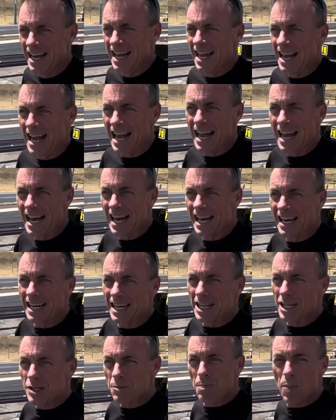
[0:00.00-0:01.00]
and
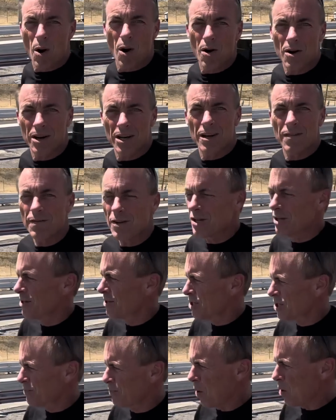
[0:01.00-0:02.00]
it's part of a
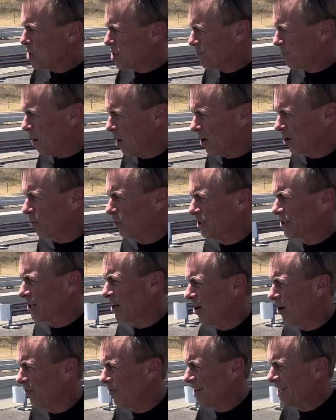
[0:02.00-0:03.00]
sports park, which I
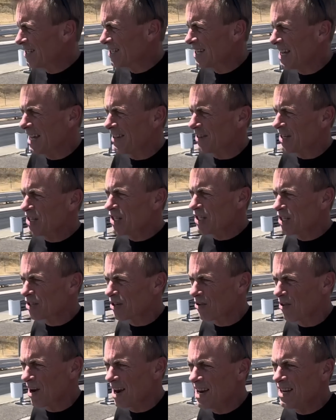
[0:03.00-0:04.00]
already said. This is
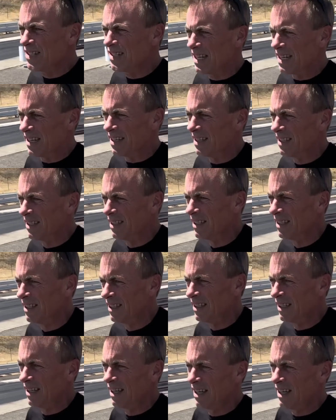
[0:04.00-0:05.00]
crazy.
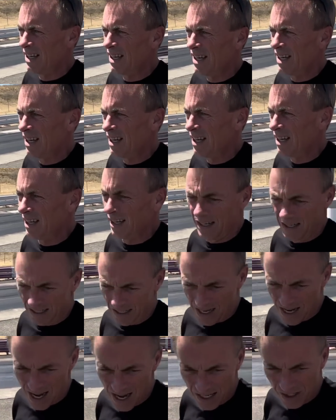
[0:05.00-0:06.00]

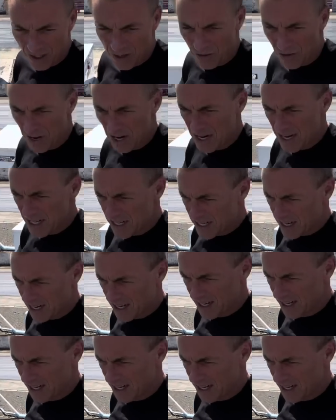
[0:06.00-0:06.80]
Concrete,